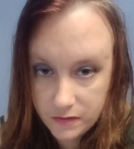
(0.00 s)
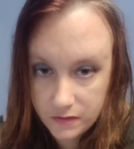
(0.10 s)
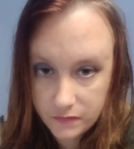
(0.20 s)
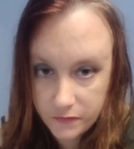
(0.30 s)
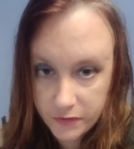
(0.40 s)

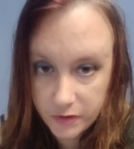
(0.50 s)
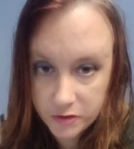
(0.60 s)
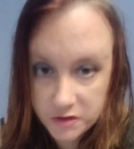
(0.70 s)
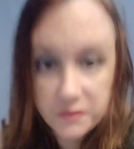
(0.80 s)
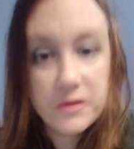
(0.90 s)
for
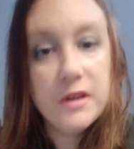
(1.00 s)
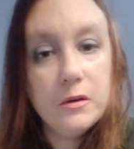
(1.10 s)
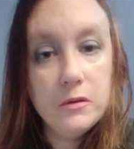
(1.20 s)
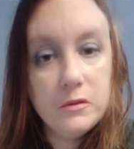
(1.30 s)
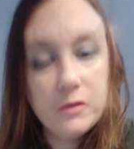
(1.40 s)
those of you that
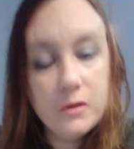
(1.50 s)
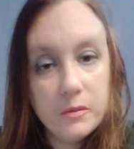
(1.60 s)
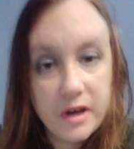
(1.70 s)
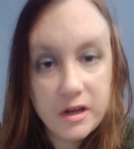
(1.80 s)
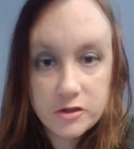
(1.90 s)
don't know
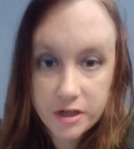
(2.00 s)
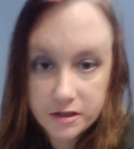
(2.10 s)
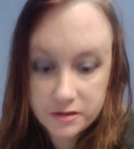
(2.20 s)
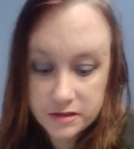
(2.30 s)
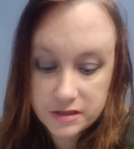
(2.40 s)
about
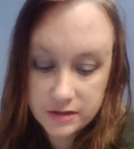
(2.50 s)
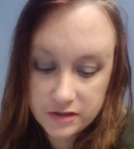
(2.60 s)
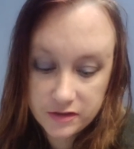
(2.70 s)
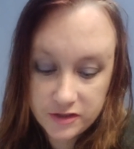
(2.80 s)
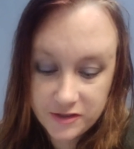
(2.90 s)
Charles
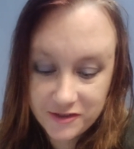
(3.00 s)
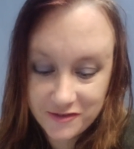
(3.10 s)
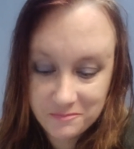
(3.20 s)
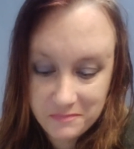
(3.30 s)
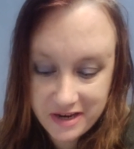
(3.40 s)

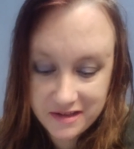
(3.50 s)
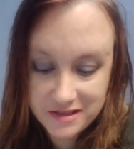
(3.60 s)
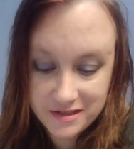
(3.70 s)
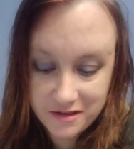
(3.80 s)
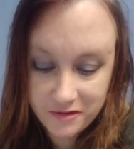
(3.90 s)

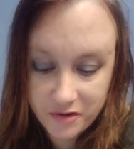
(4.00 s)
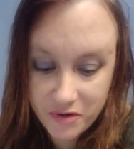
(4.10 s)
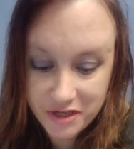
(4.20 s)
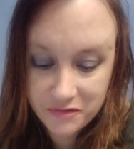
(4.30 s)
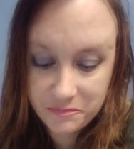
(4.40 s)
Manson, although
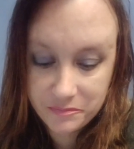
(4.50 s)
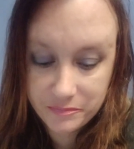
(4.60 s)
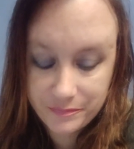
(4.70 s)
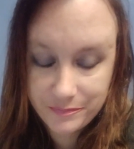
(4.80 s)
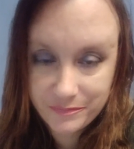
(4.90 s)
I
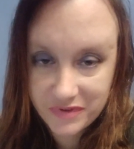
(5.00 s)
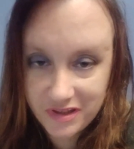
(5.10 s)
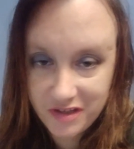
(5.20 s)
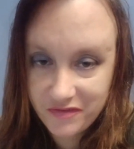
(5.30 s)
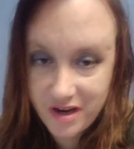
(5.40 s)

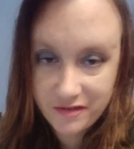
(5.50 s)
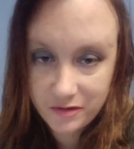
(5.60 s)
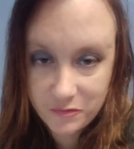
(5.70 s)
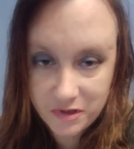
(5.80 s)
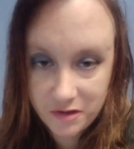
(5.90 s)
believe
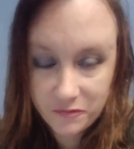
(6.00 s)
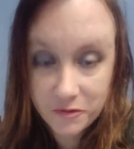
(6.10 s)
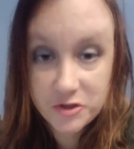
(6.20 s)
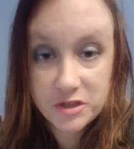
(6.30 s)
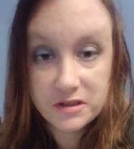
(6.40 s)
everyone
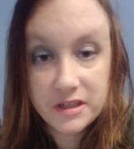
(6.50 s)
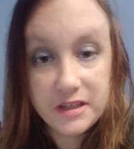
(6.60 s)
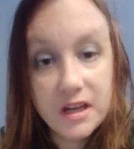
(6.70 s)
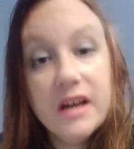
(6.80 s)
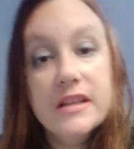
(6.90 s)
unfortunately
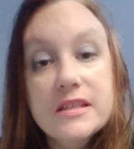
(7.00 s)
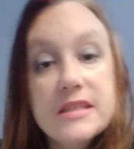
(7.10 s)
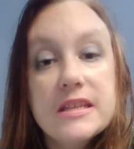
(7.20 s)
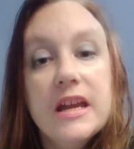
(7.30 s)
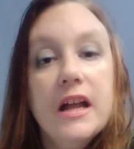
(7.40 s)

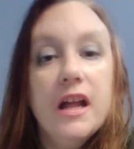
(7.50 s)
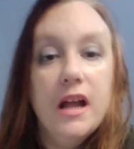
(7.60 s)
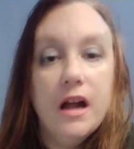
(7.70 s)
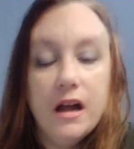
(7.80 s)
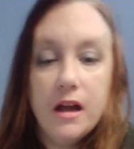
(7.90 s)
does,
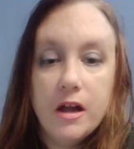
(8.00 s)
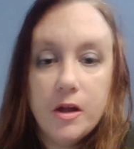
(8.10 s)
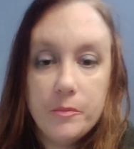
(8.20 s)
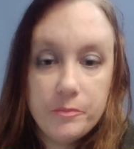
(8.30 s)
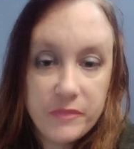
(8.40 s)

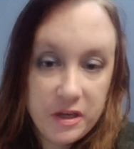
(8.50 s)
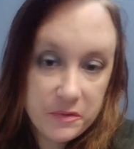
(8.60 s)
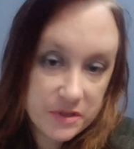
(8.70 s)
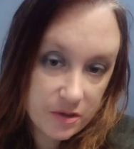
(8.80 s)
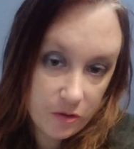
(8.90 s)
um, he
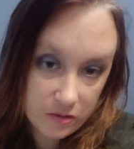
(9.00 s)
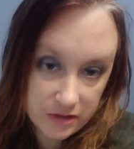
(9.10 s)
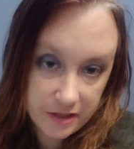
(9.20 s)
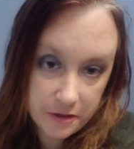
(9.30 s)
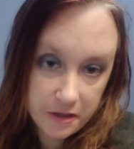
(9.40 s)
was the cult
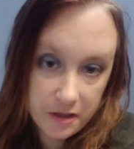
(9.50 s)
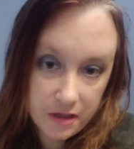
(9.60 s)
leader,